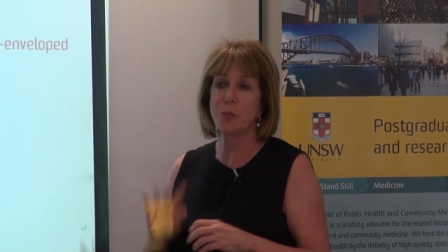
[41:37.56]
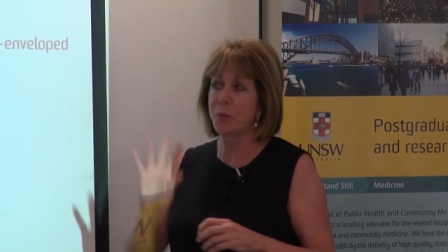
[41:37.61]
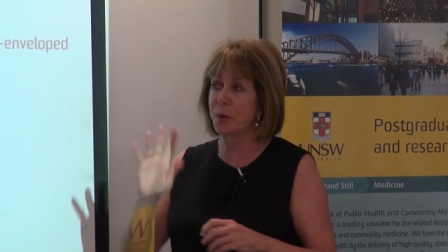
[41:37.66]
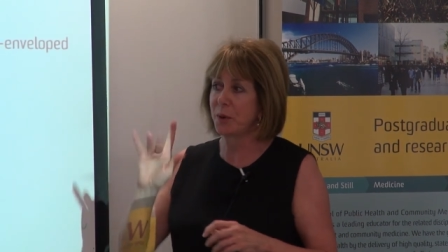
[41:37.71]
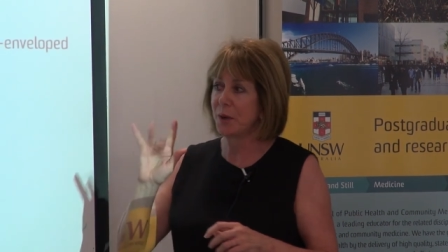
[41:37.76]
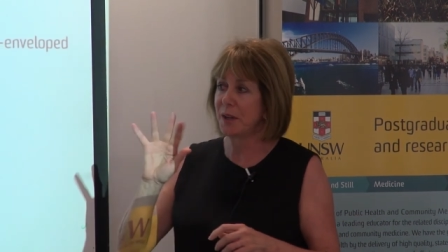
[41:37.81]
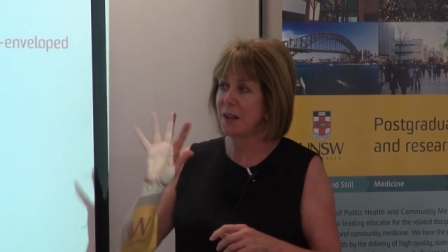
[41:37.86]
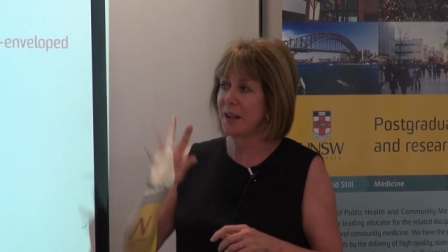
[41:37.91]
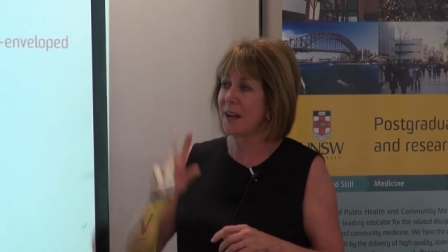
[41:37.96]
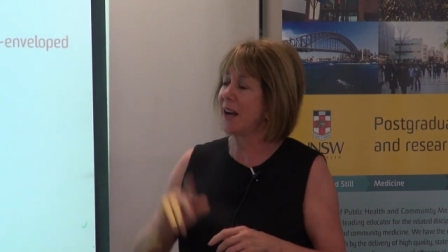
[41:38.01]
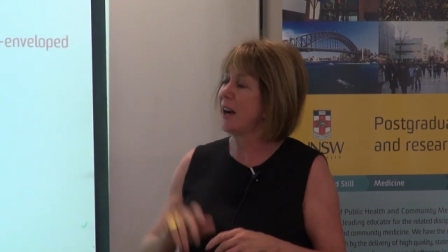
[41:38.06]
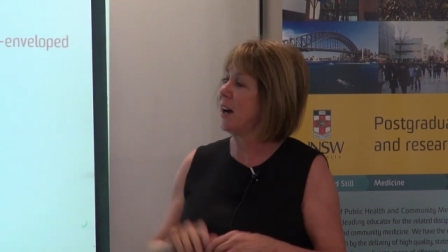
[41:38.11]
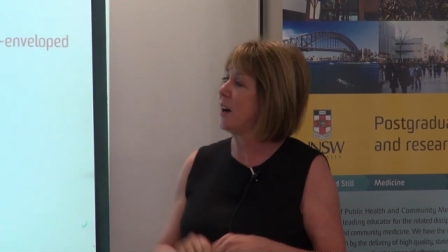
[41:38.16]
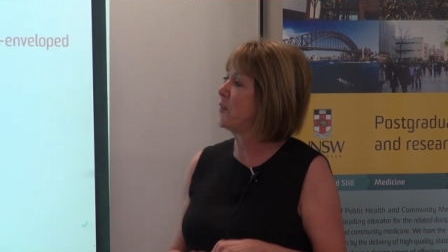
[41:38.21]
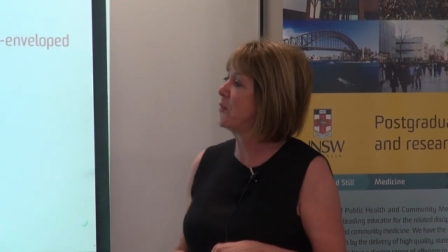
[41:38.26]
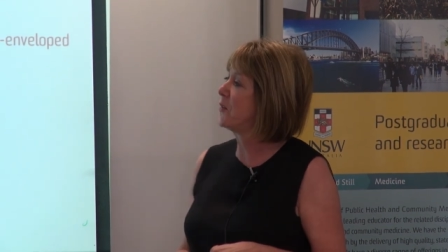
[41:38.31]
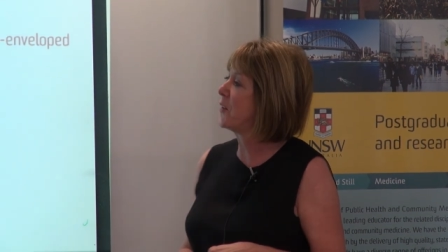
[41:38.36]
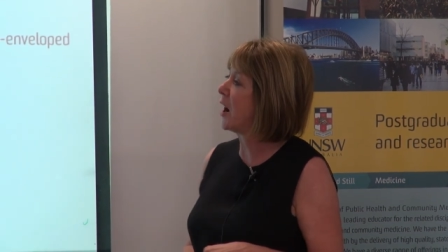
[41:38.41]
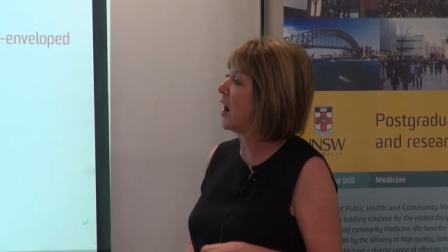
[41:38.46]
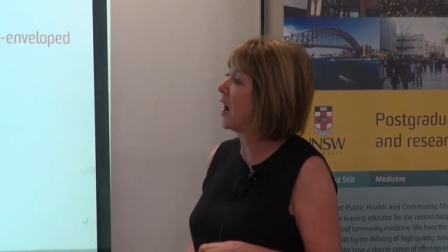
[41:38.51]
um, uh,
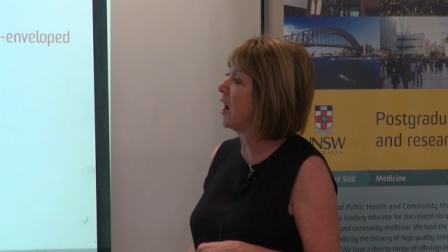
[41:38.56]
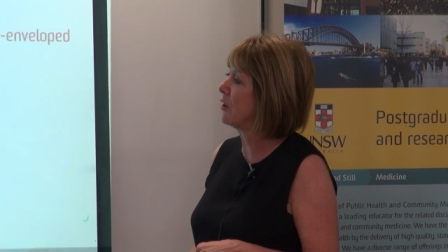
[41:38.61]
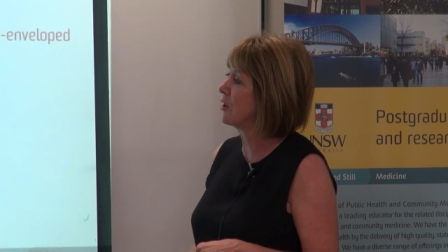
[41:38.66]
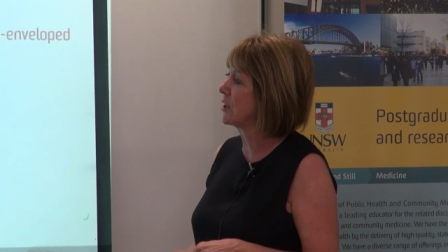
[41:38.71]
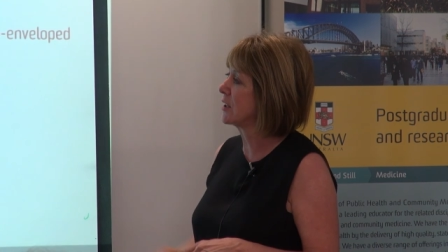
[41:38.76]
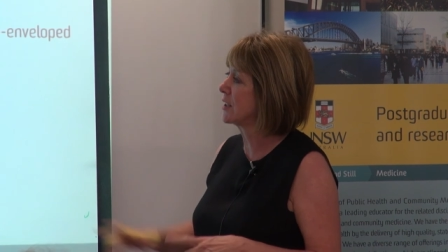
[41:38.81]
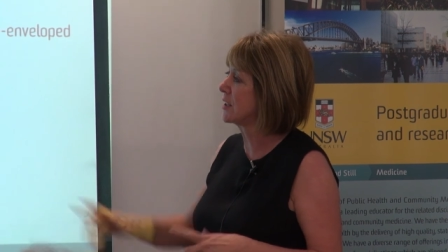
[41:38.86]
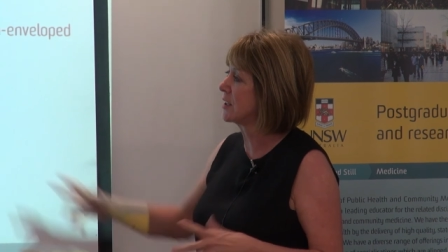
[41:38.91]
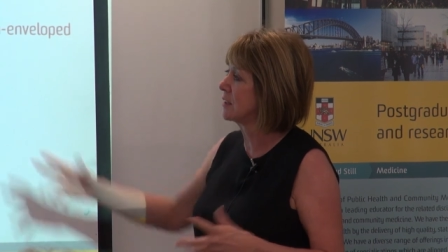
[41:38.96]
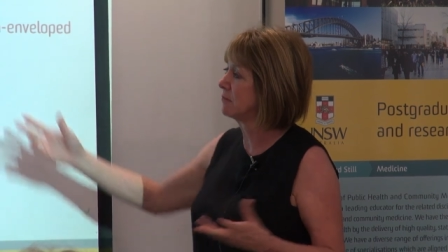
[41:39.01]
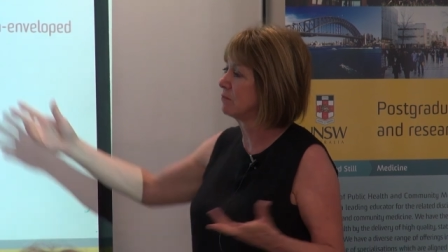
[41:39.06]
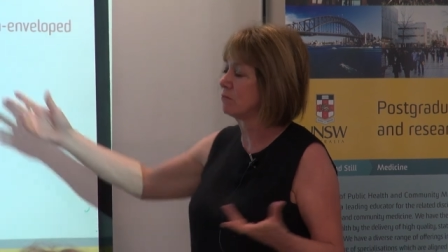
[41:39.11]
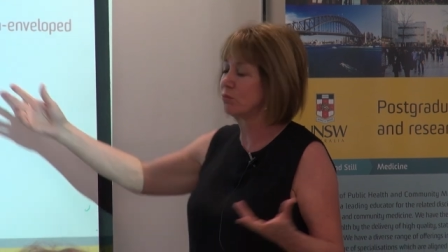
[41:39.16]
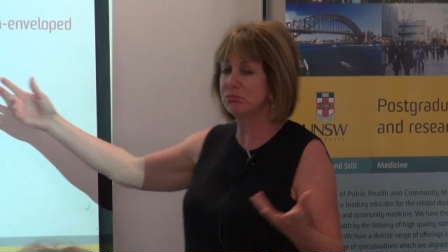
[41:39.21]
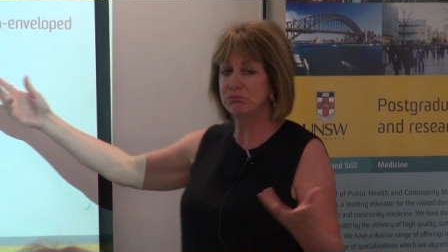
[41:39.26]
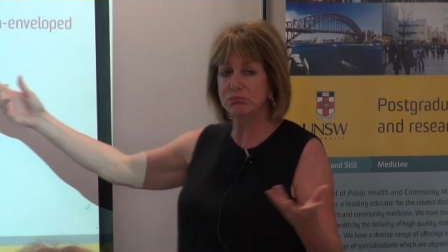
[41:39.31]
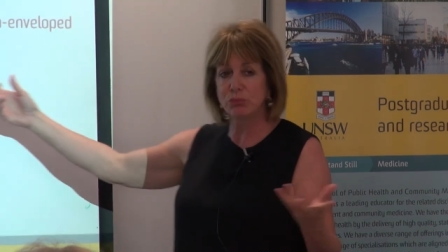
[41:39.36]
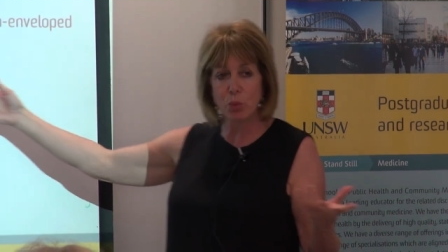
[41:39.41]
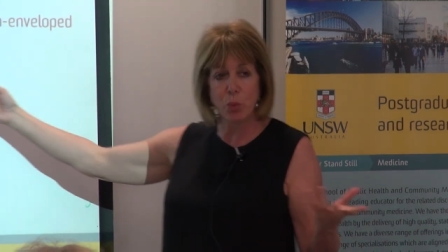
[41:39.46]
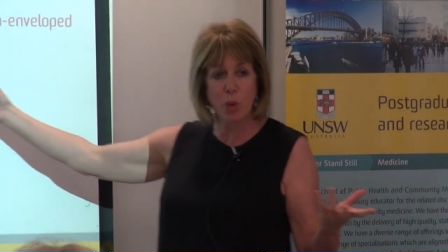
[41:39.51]
virus?
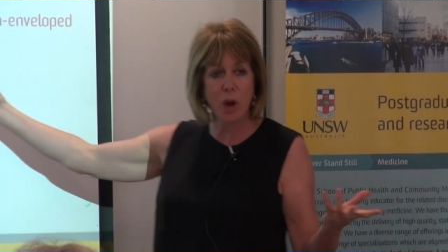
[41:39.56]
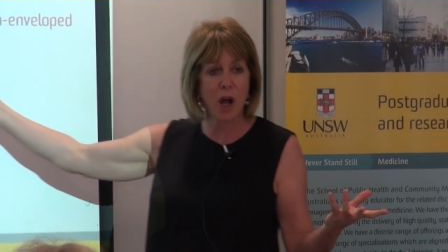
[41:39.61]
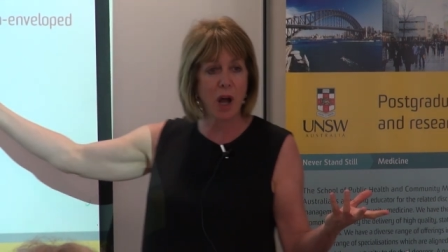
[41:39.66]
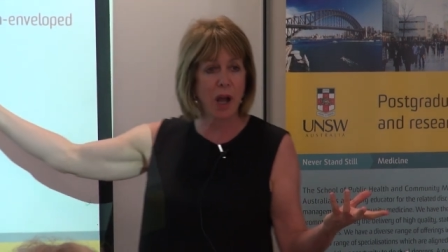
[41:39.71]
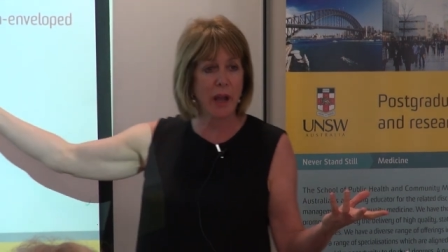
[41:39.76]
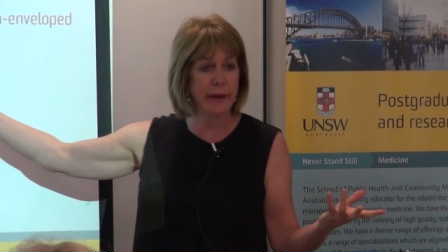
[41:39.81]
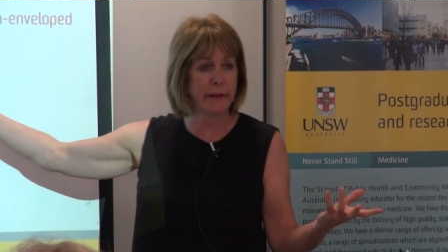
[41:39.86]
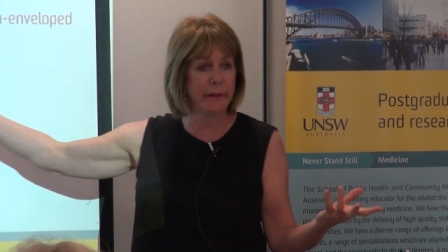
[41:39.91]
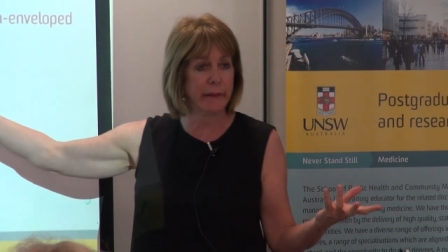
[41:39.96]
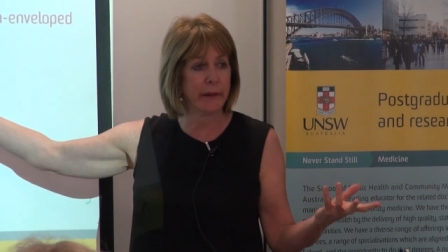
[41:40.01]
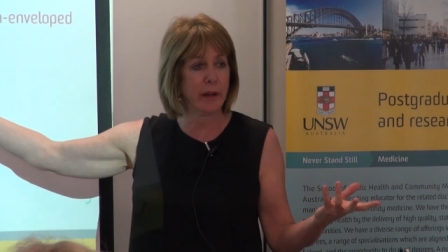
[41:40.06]
Why?